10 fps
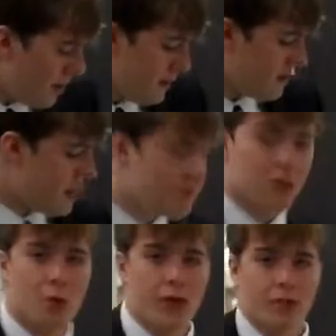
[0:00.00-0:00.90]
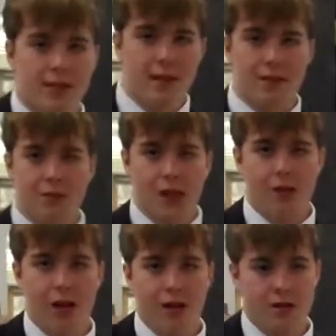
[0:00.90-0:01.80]
have several wheels, several
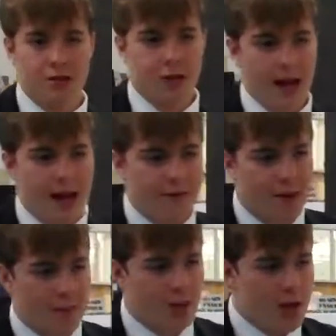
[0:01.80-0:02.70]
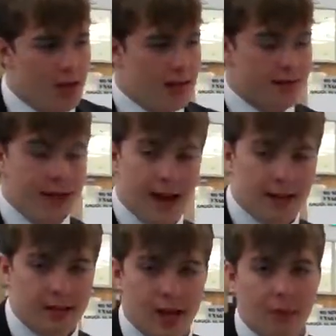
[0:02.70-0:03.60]
generators. You can have them
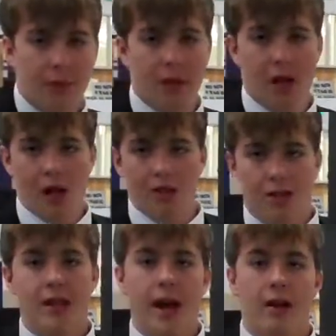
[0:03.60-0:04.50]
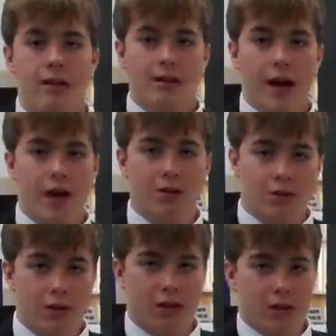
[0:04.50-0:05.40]
stacked on top of one another, scattered around
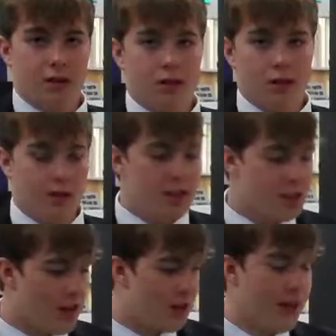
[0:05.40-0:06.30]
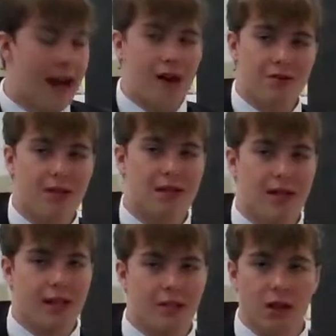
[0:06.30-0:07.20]
over each side of the house and
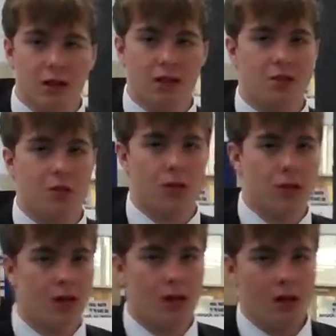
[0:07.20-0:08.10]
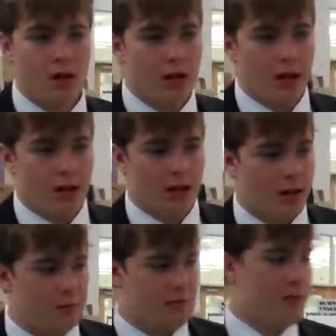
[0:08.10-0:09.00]
connected all into one
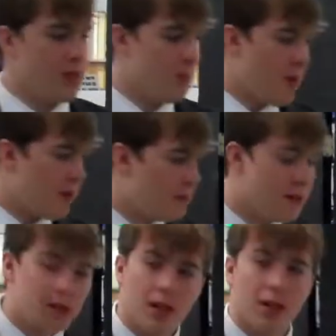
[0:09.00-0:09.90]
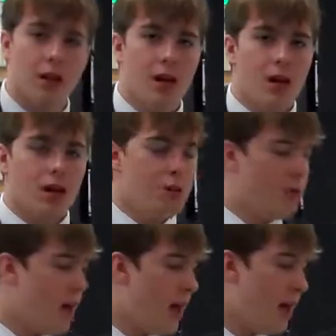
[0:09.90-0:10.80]
big main circuit. You
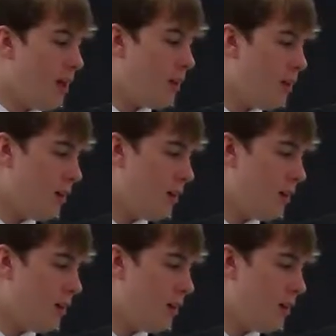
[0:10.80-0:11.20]
can